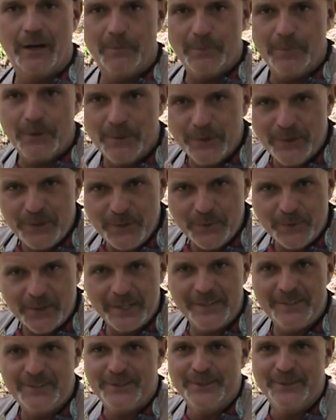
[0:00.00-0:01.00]
But what you want
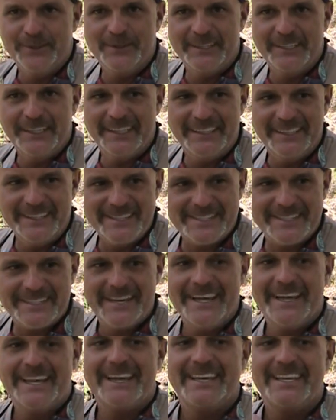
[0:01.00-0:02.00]
to do is
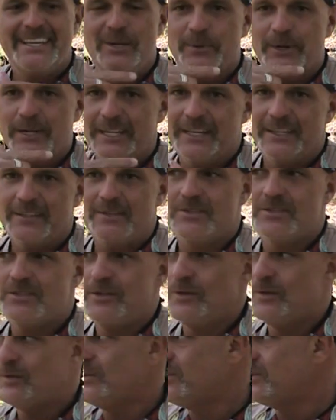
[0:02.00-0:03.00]
you want to get the
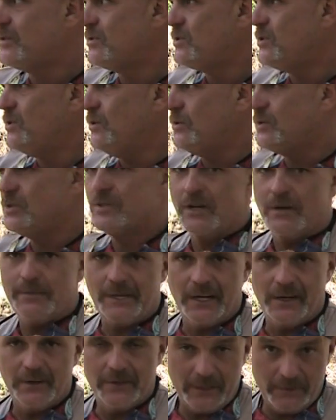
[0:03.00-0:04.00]
students to
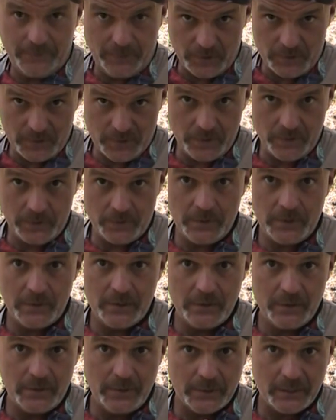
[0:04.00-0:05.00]
somehow, and if you're a student,
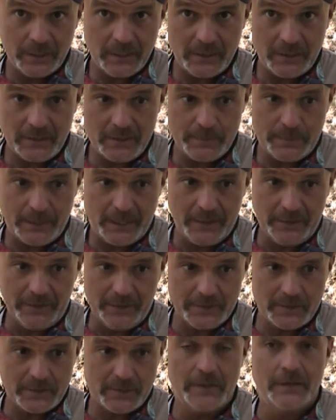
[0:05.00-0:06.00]
you want to get these
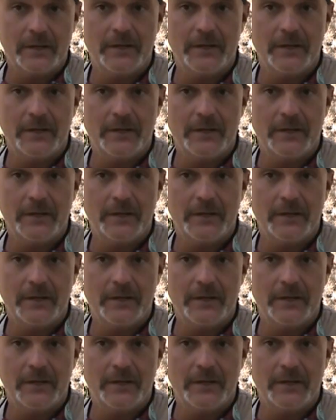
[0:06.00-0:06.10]
bottles